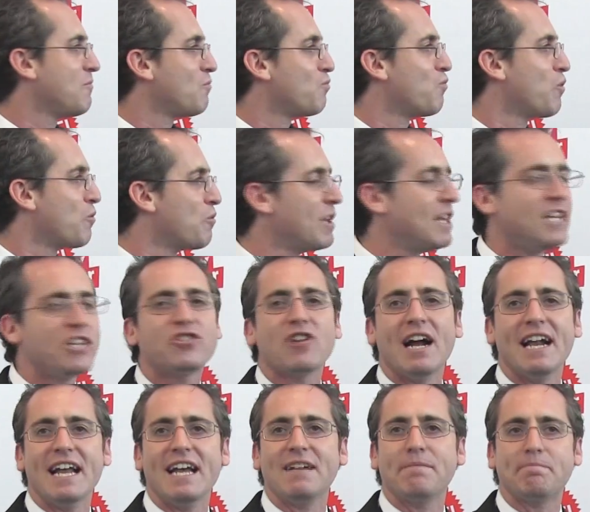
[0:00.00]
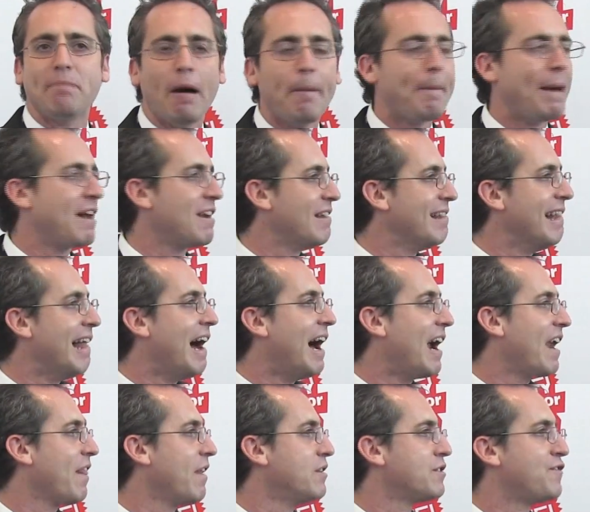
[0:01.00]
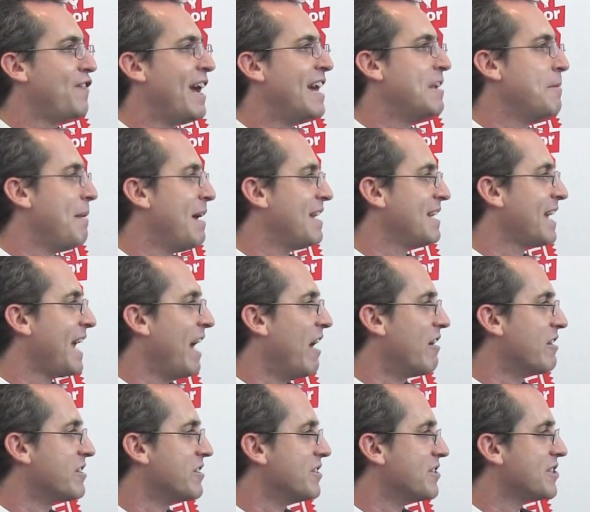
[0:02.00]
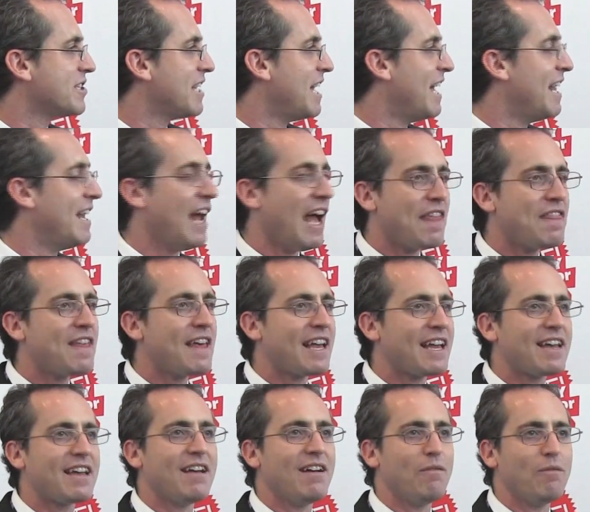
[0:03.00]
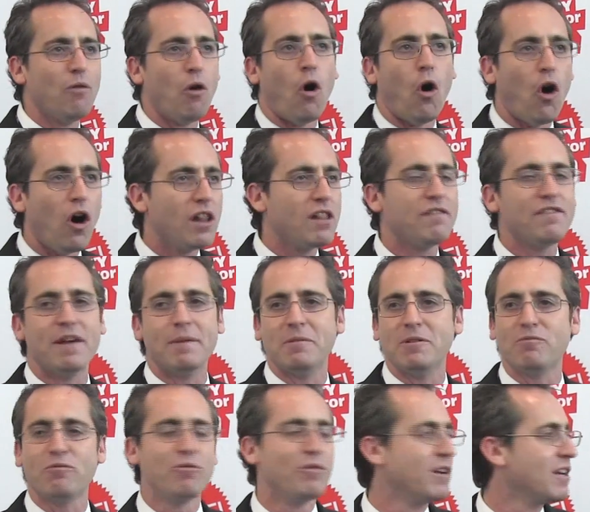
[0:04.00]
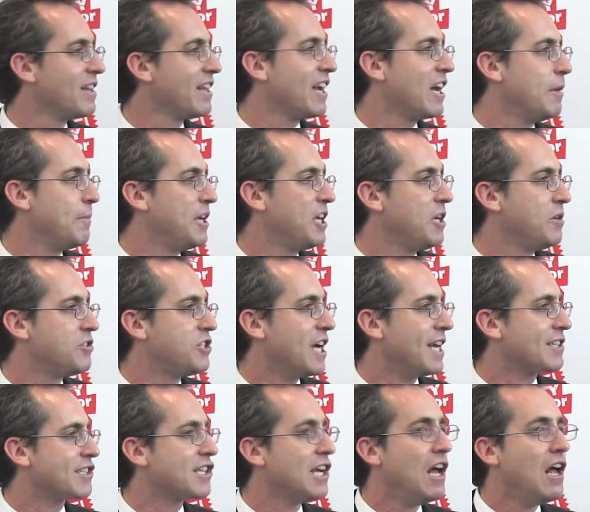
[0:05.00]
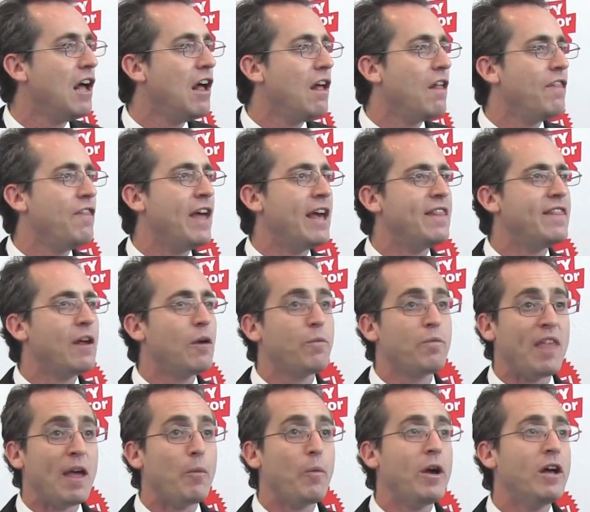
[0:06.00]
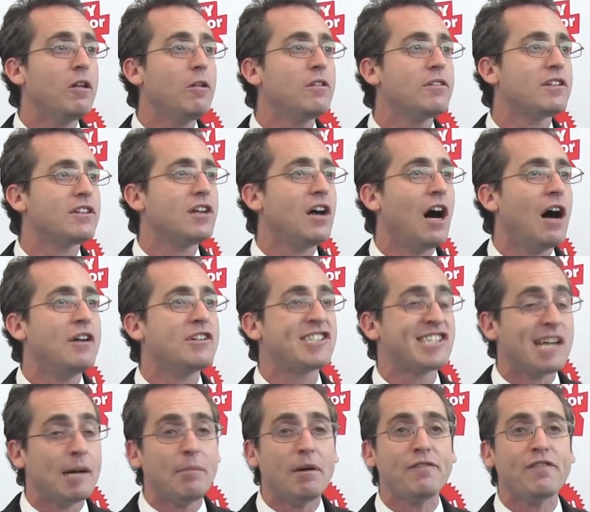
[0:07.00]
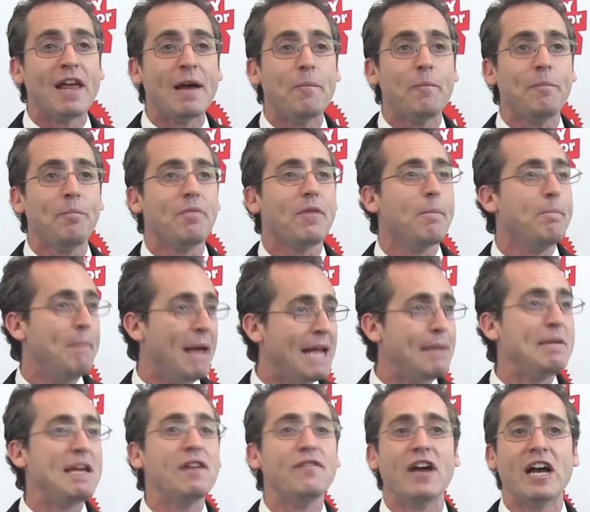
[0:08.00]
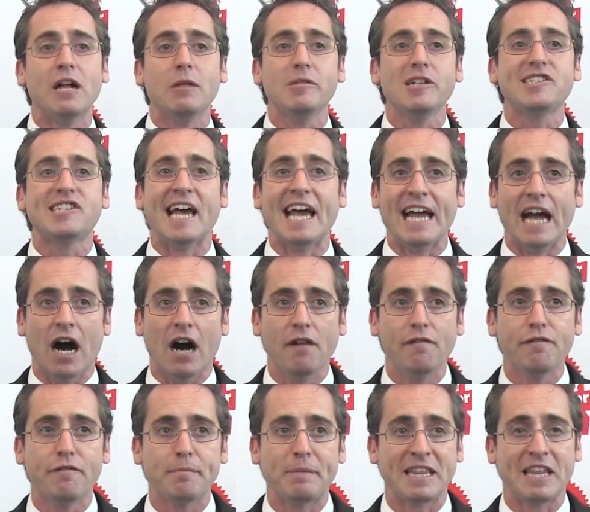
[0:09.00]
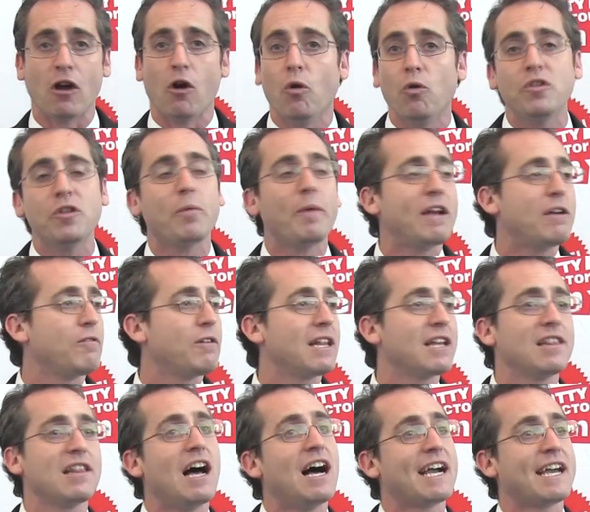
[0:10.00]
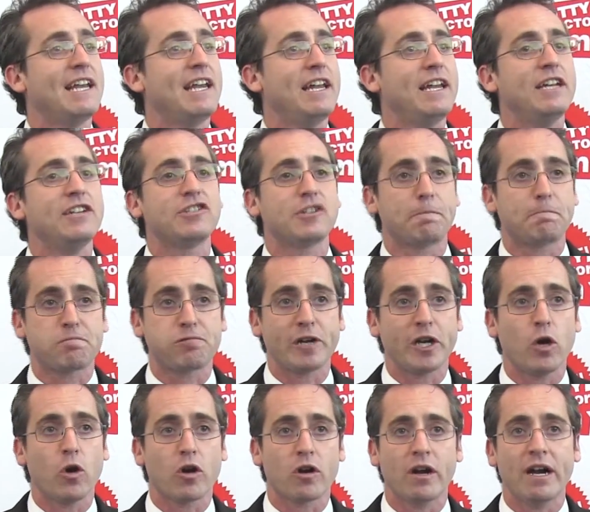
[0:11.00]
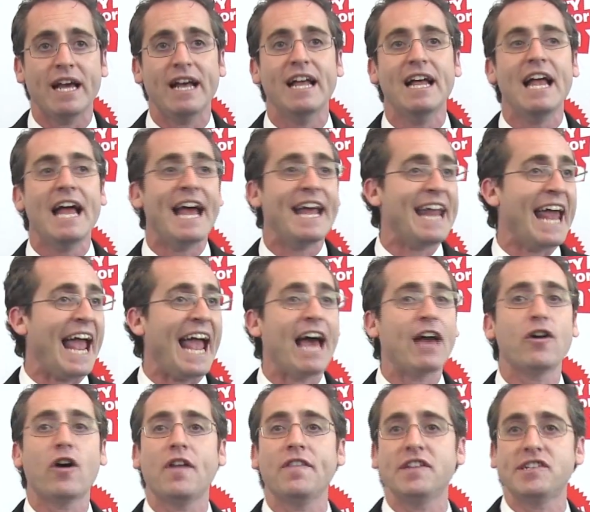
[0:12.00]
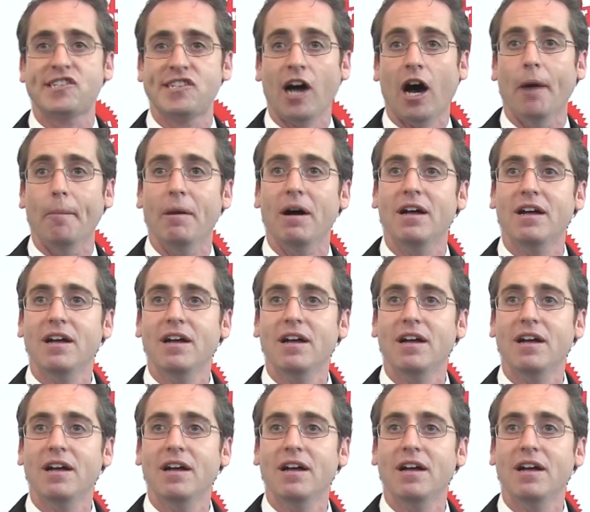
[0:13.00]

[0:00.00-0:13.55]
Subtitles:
we're really trying to pump out a lot of those fan-demanded characters, and I think all of them are really going to be huge hits. They will, some of them may be available day of, but the only way to really lock it in is to pre-order it and add on the sub.